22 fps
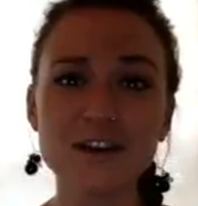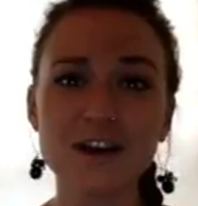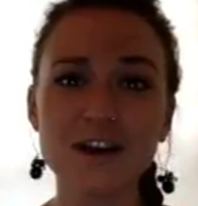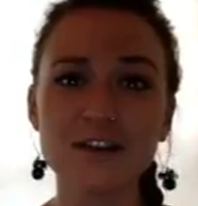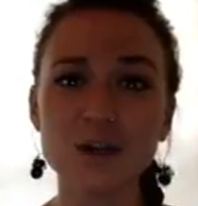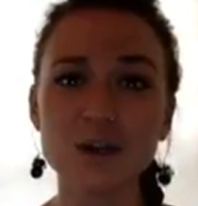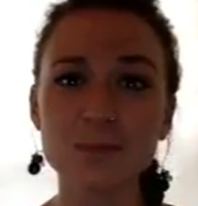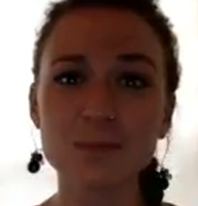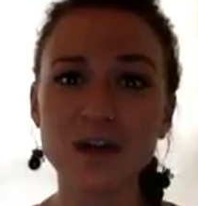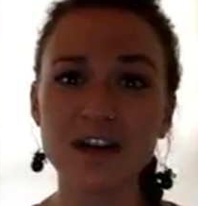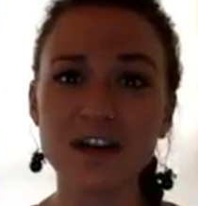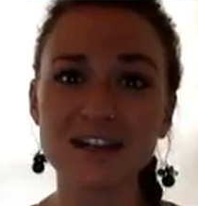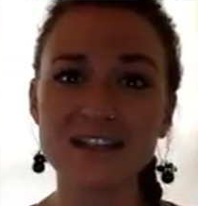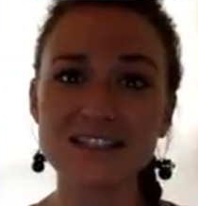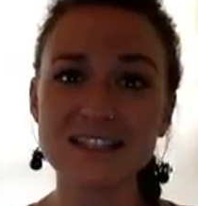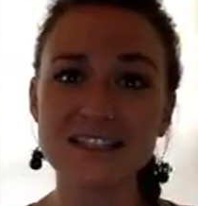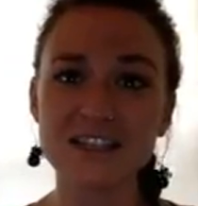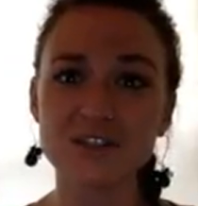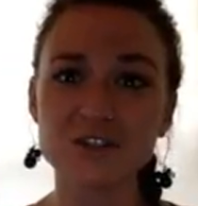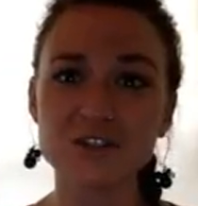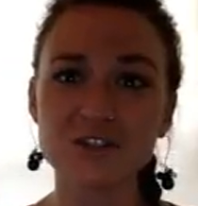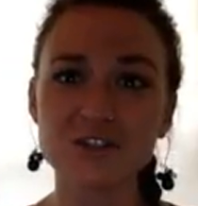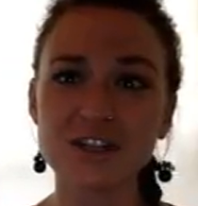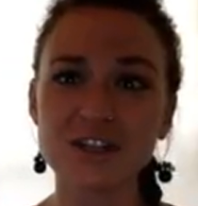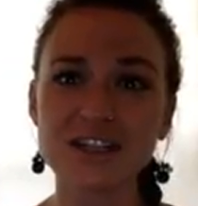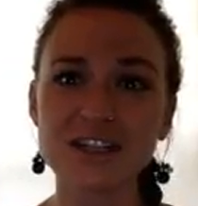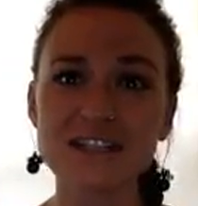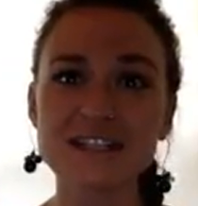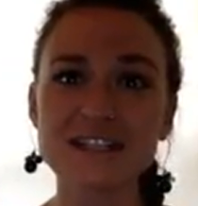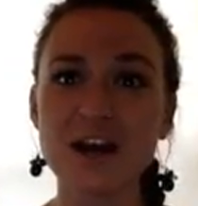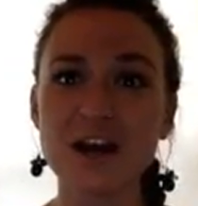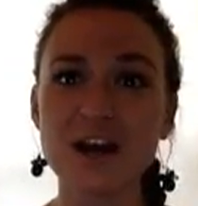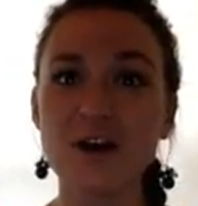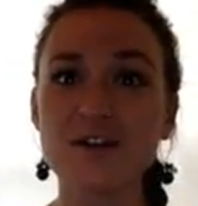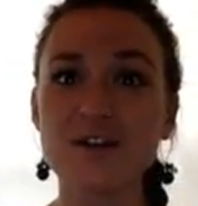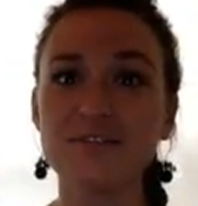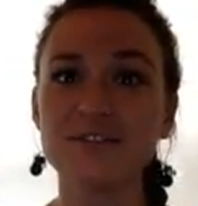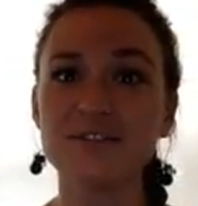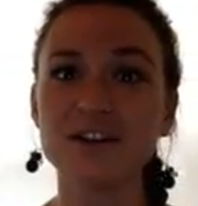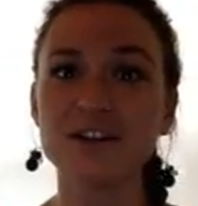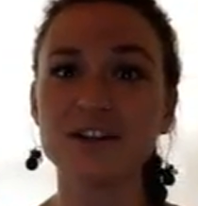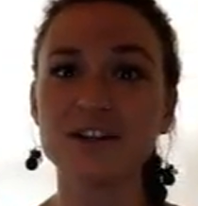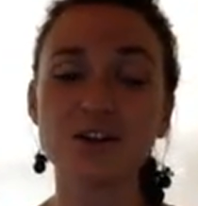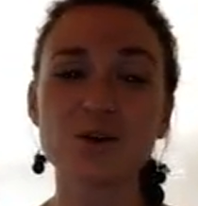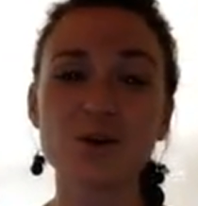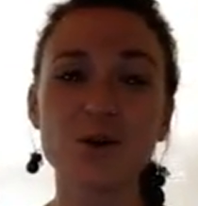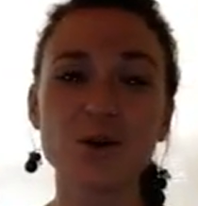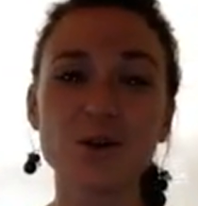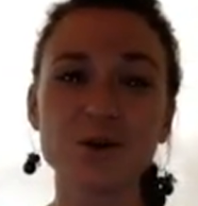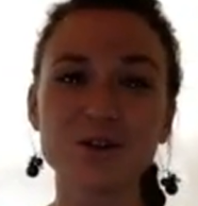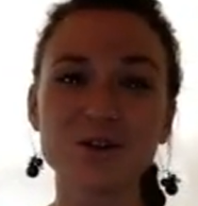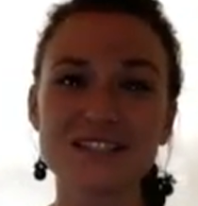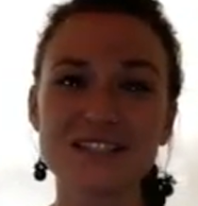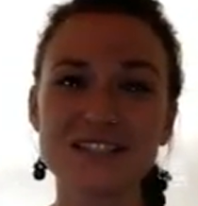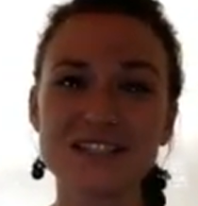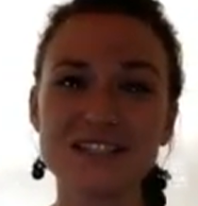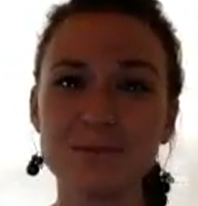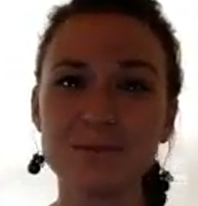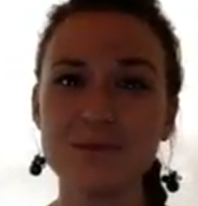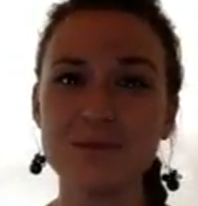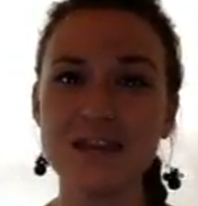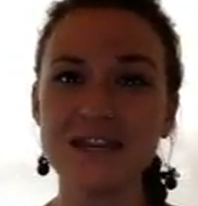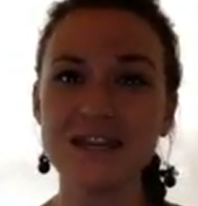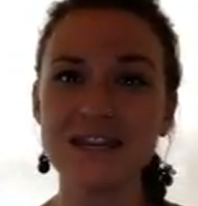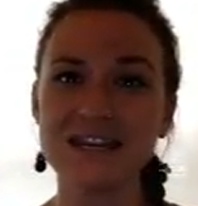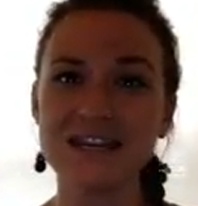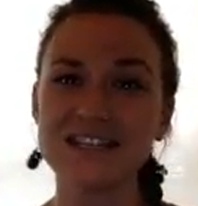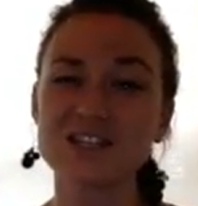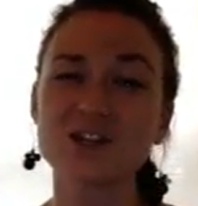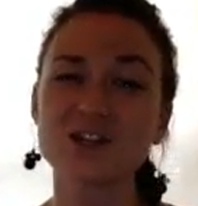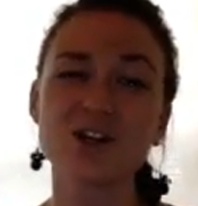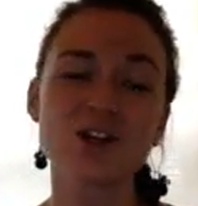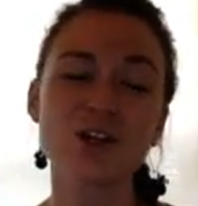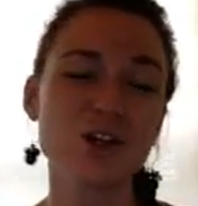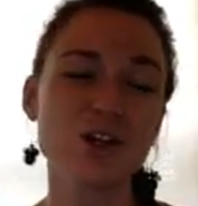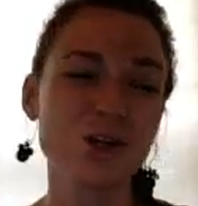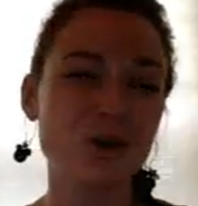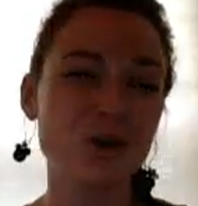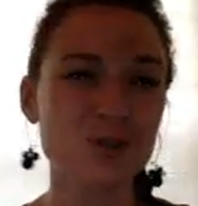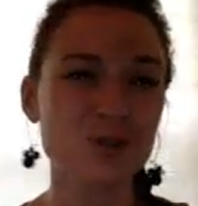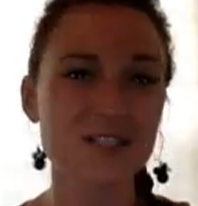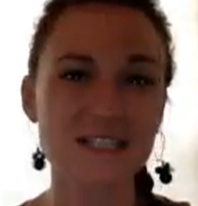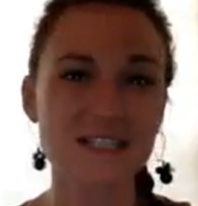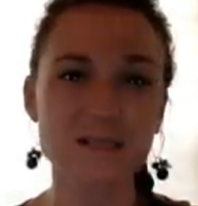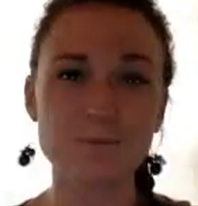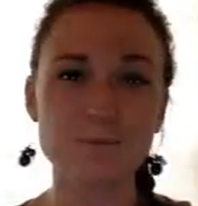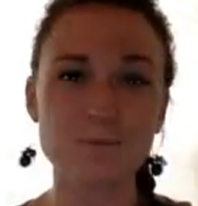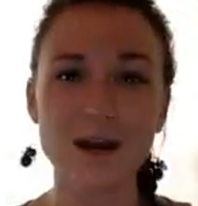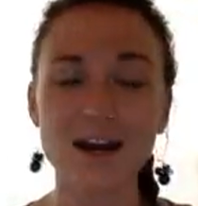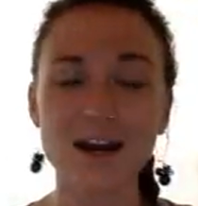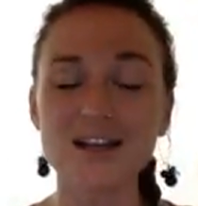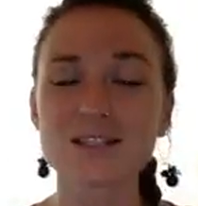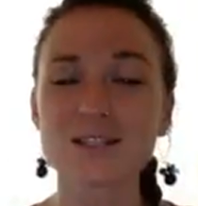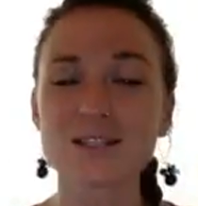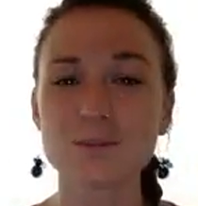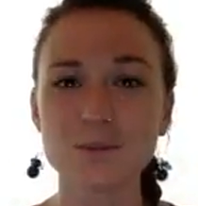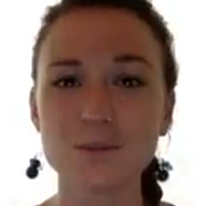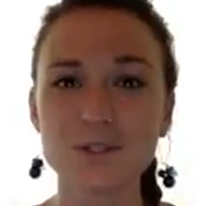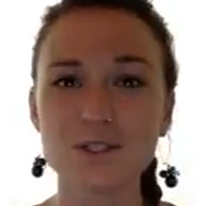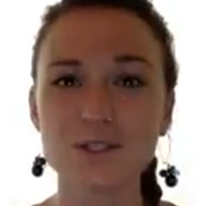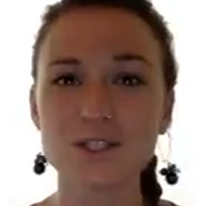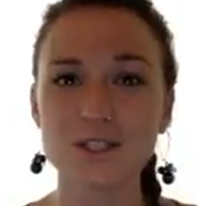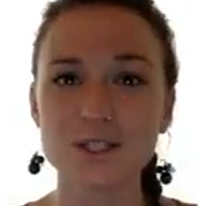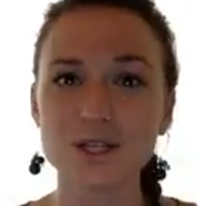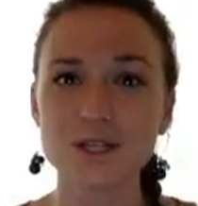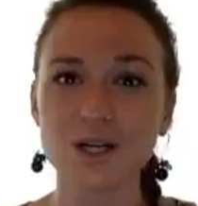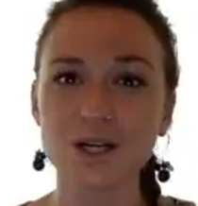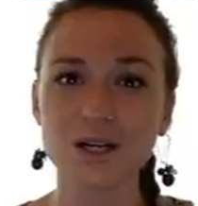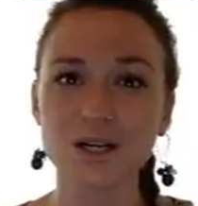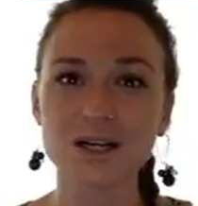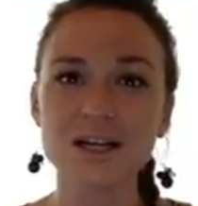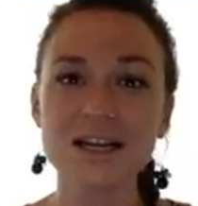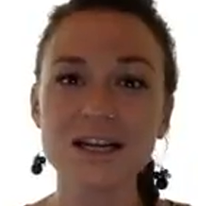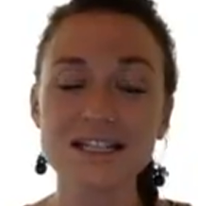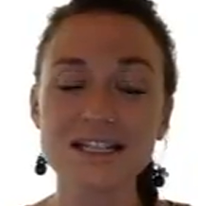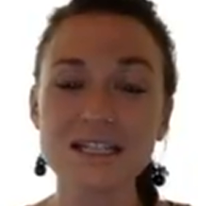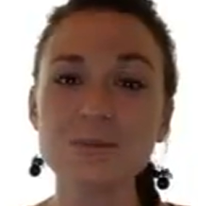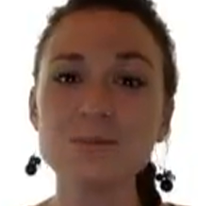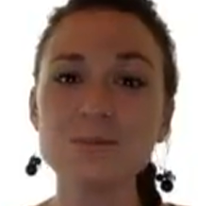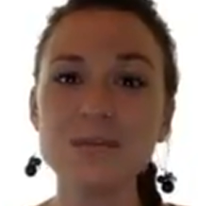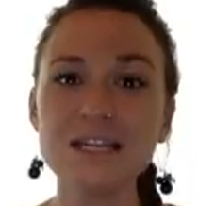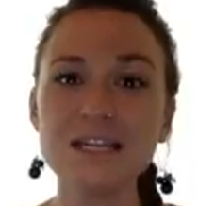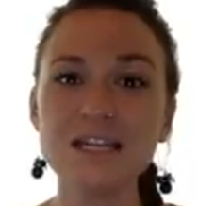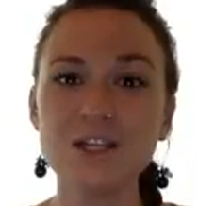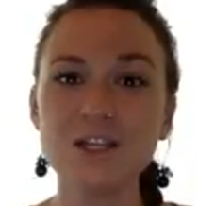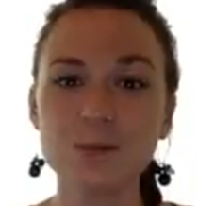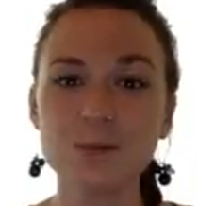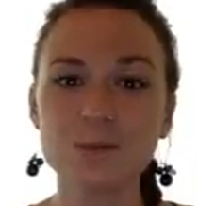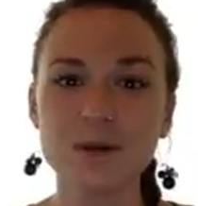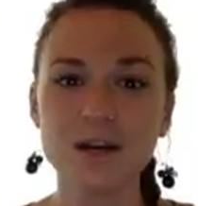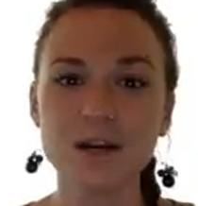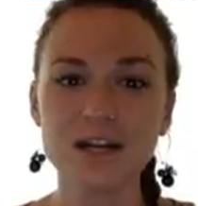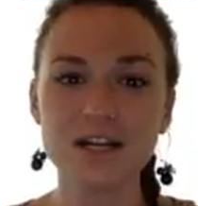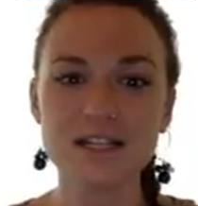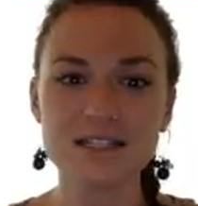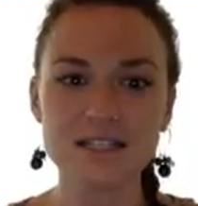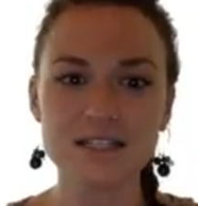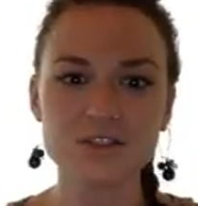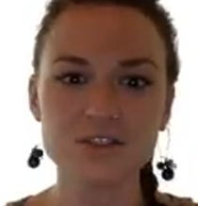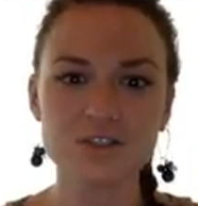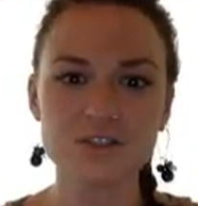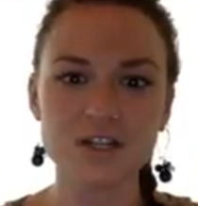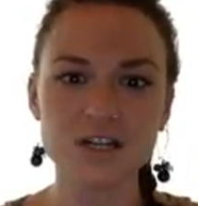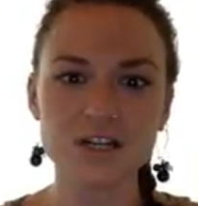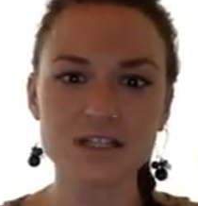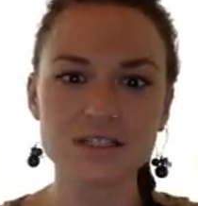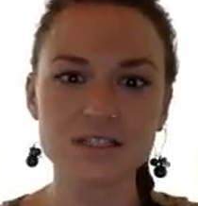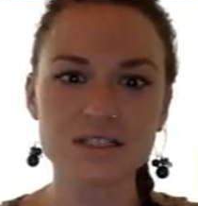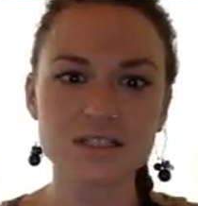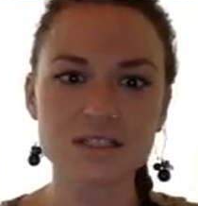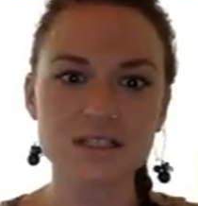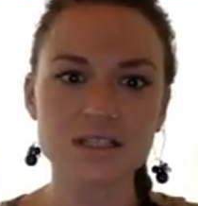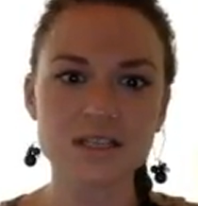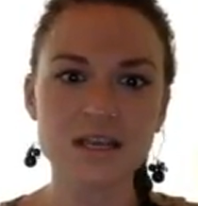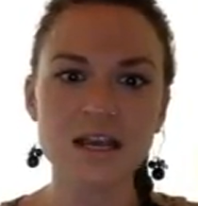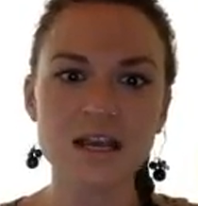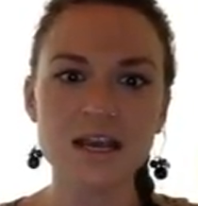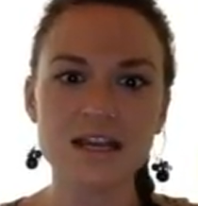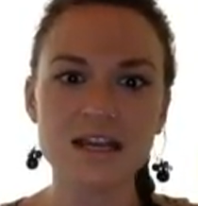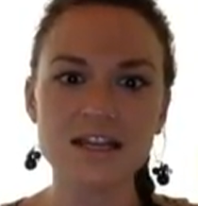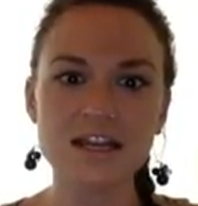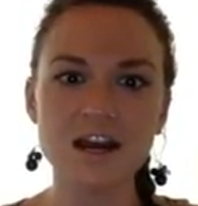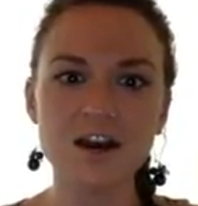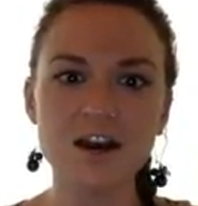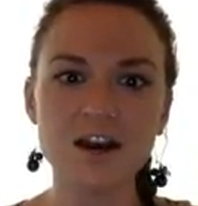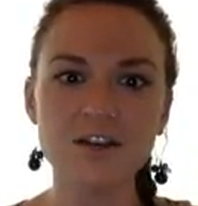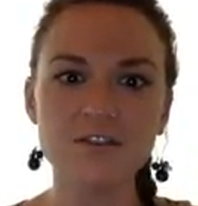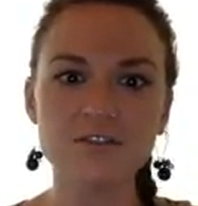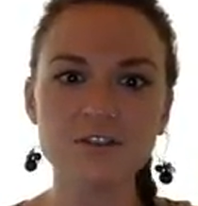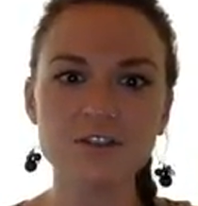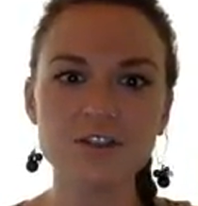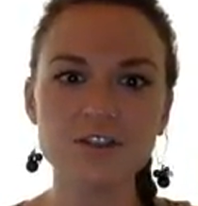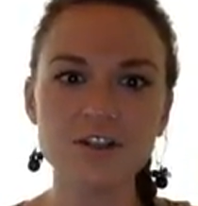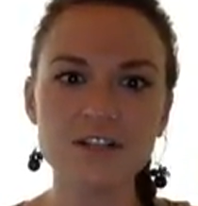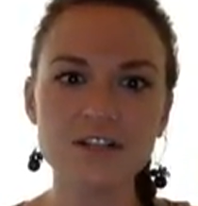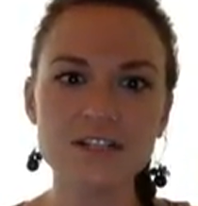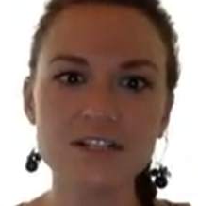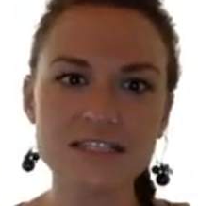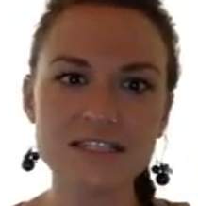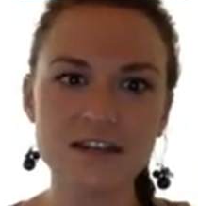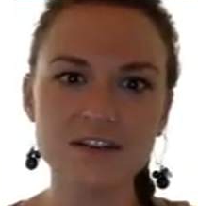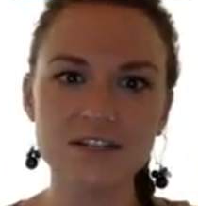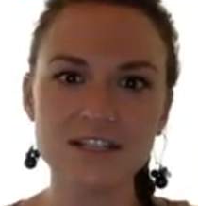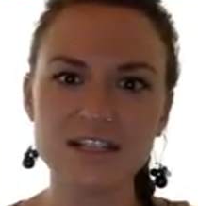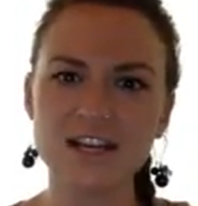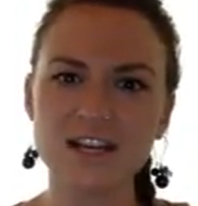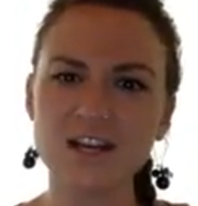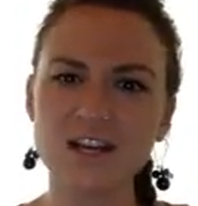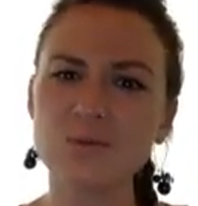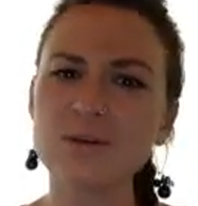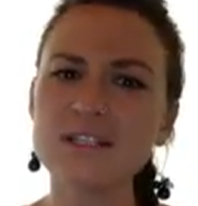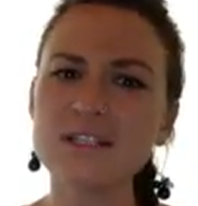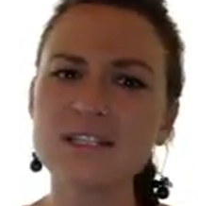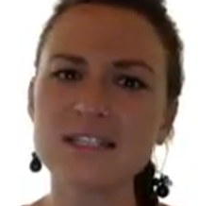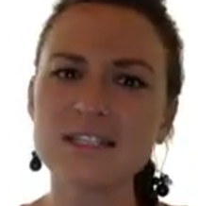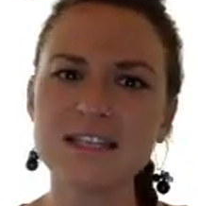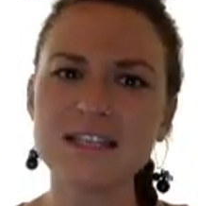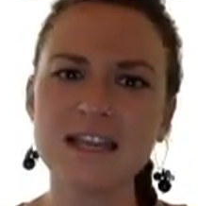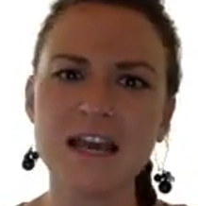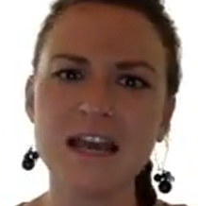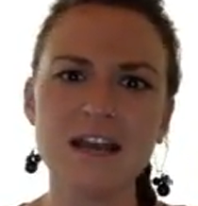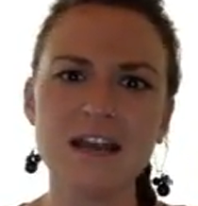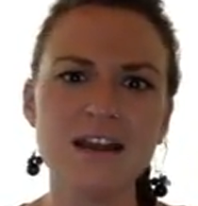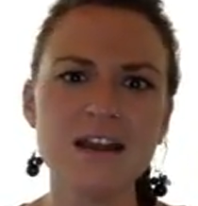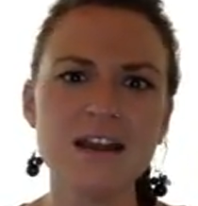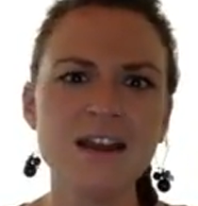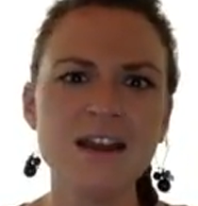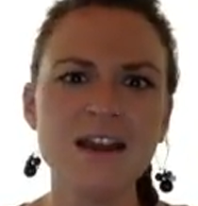of your party's interests. However, your goal is to make it as close as possible to your to meeting your party's interests. Now, if you'll notice down here, once again,